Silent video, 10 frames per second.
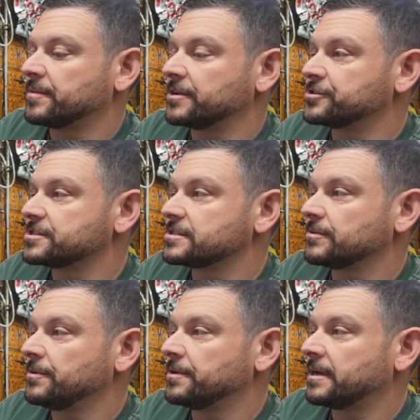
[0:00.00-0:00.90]
but it just
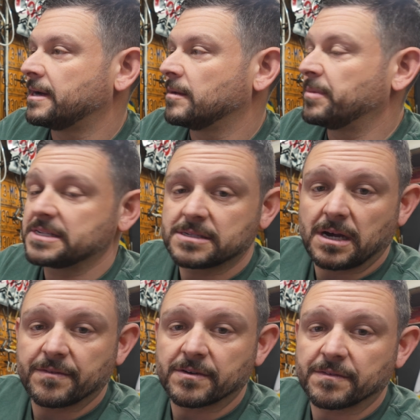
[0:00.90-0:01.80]
sold on a best
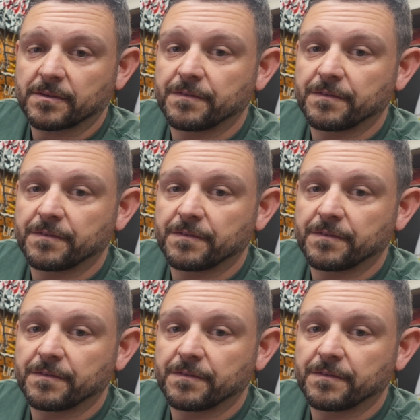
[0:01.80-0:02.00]
offer for